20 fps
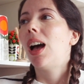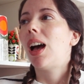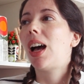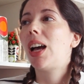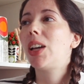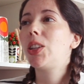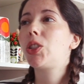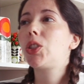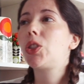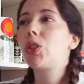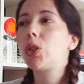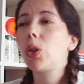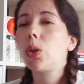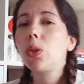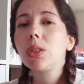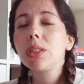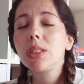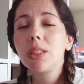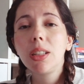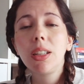I
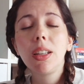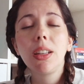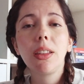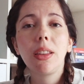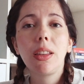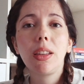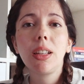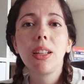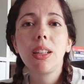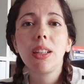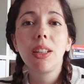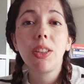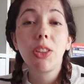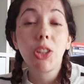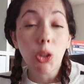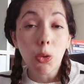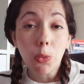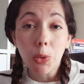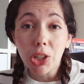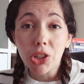sold
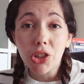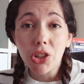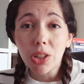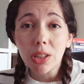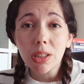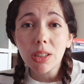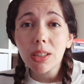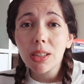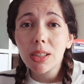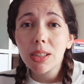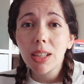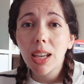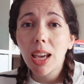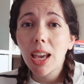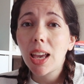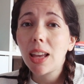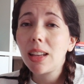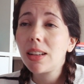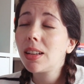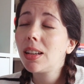the originals,
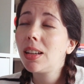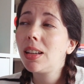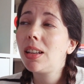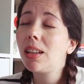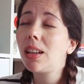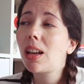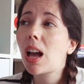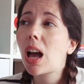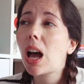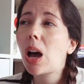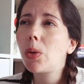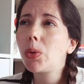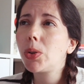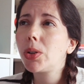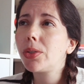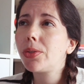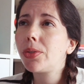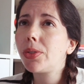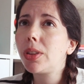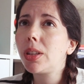and out
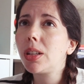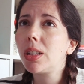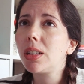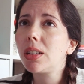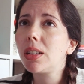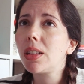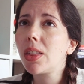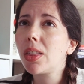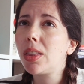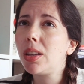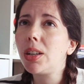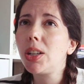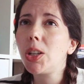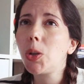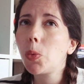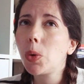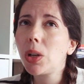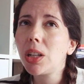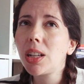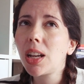of the
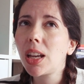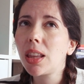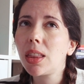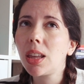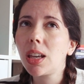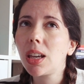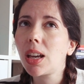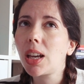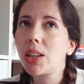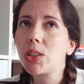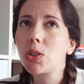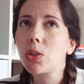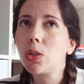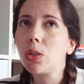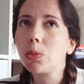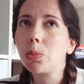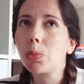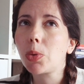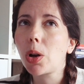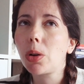31, I think I
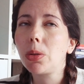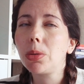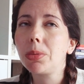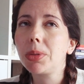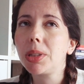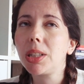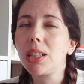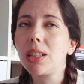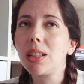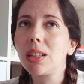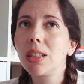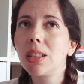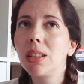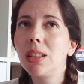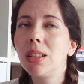sold probably